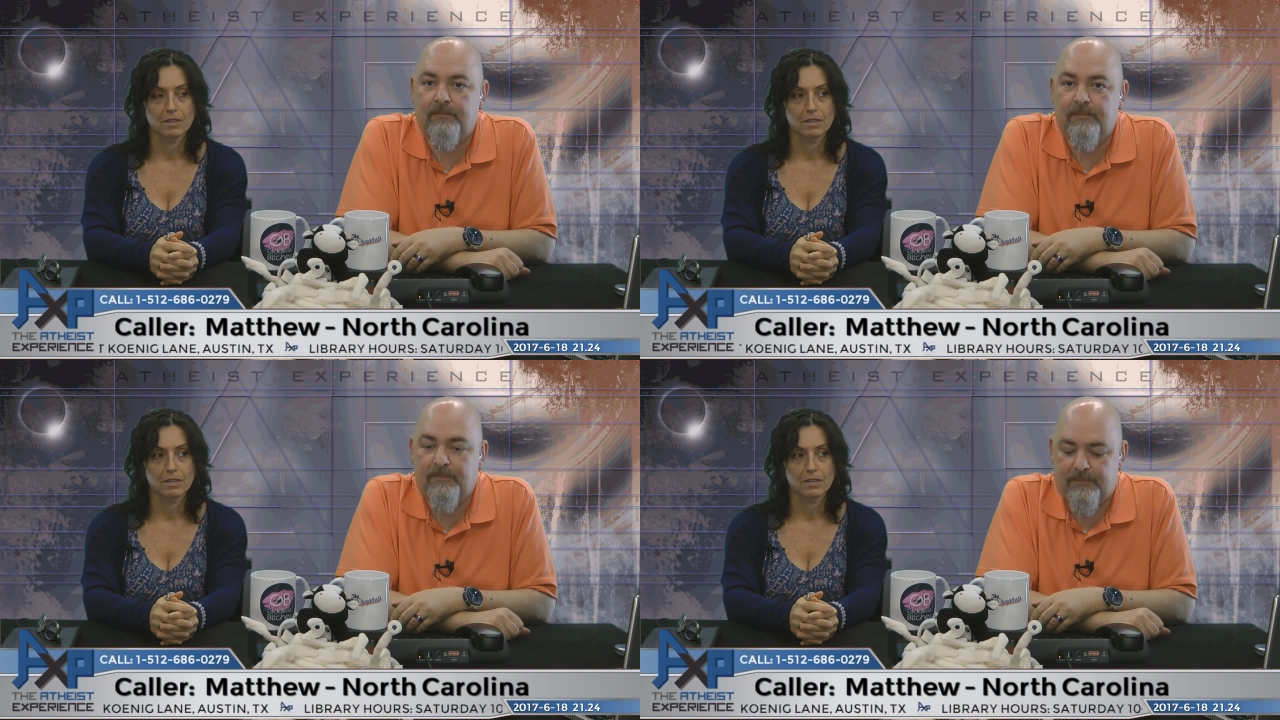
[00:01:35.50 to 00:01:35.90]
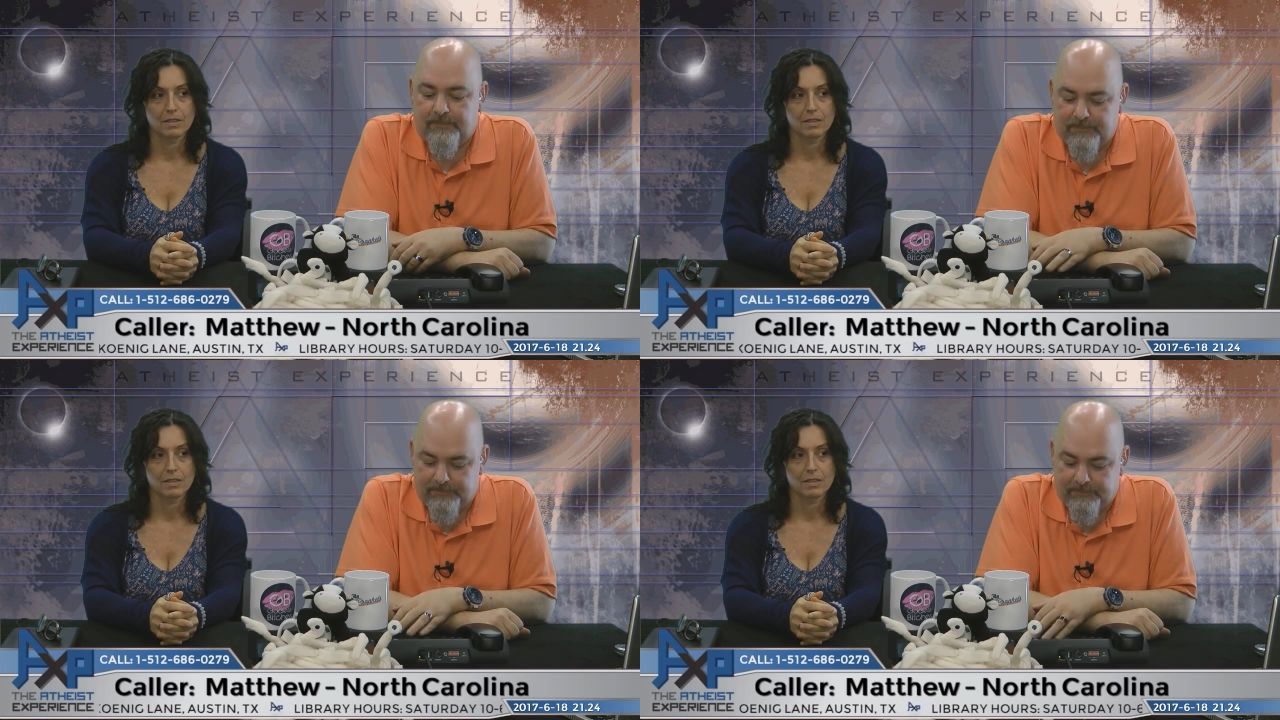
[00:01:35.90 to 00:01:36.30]

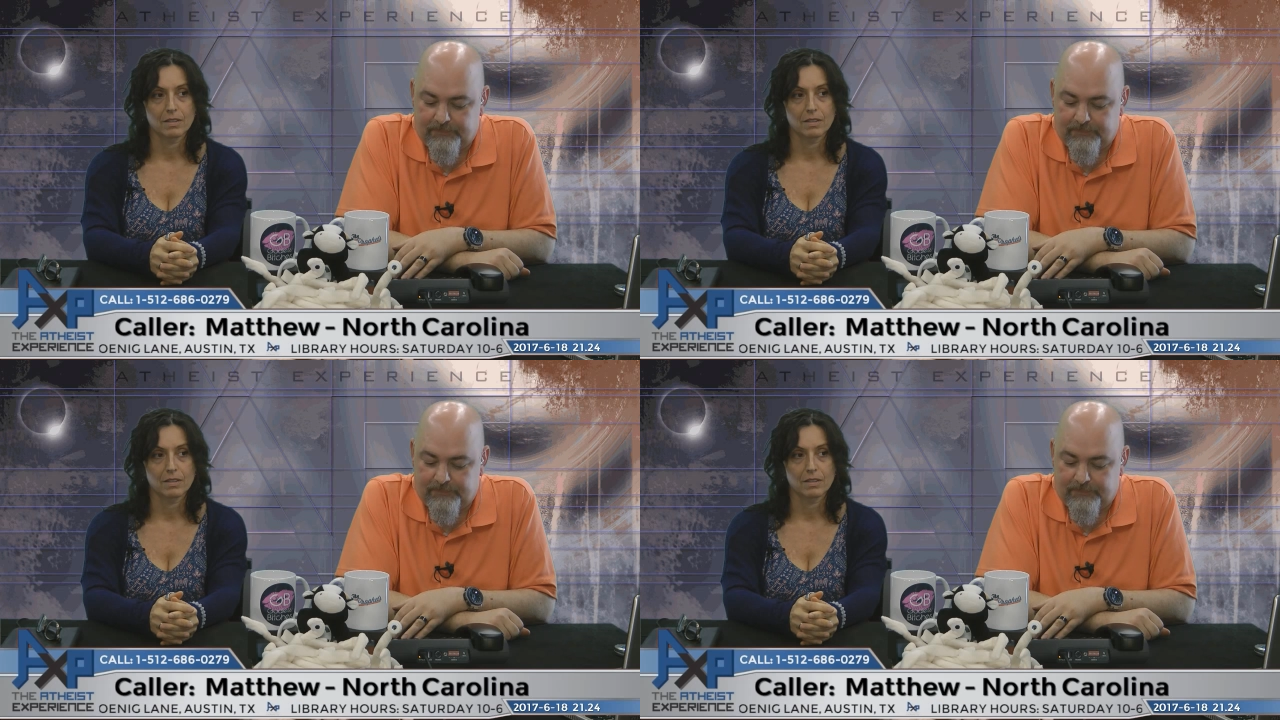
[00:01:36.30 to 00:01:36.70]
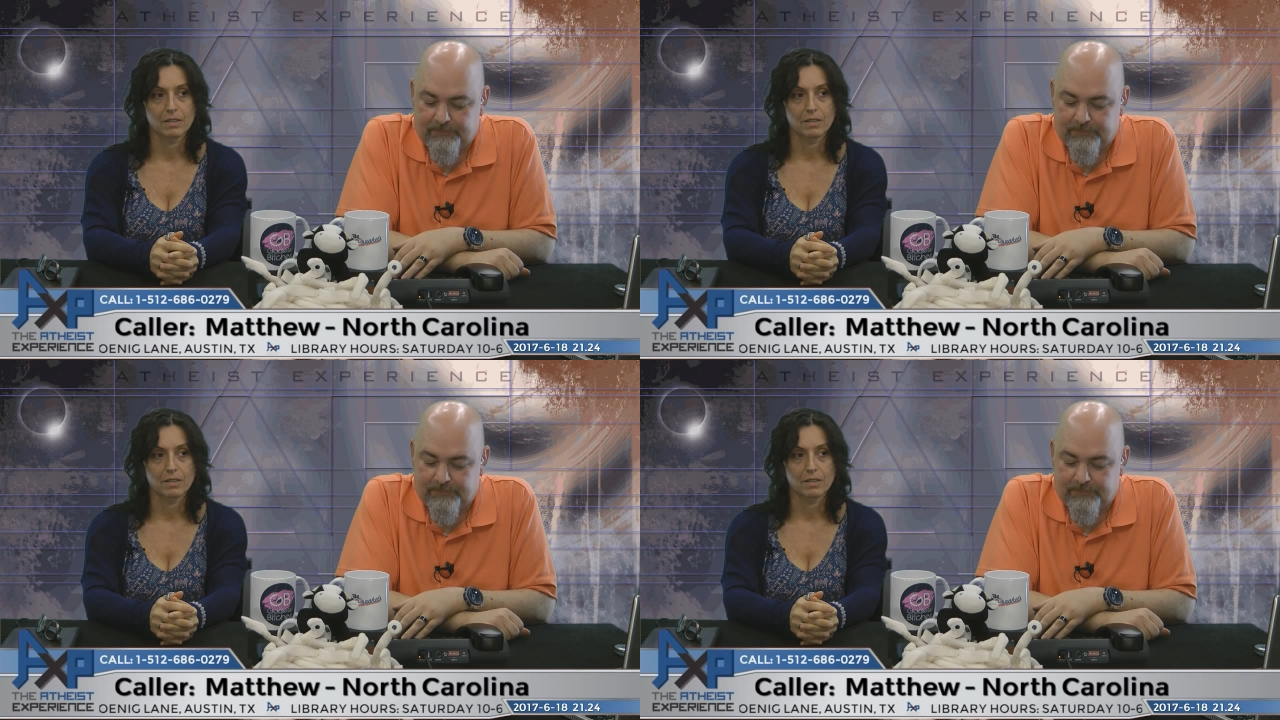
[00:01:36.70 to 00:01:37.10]

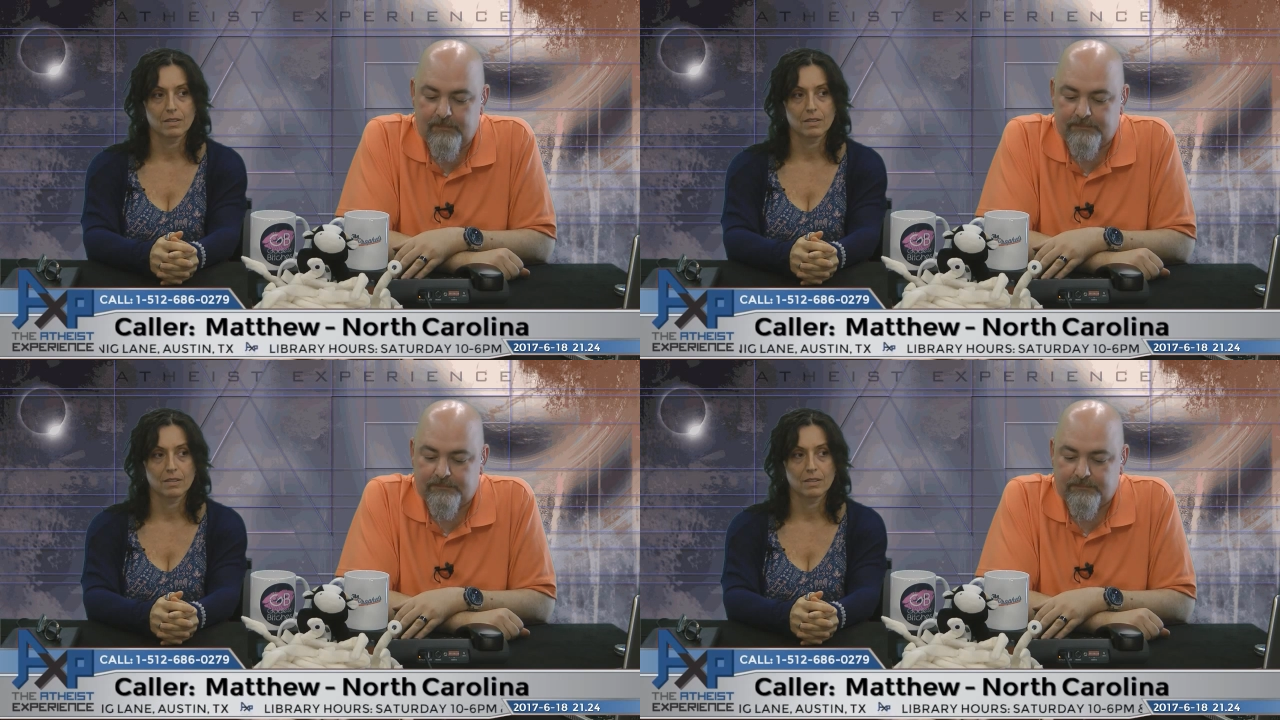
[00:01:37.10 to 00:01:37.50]
(no one is talking)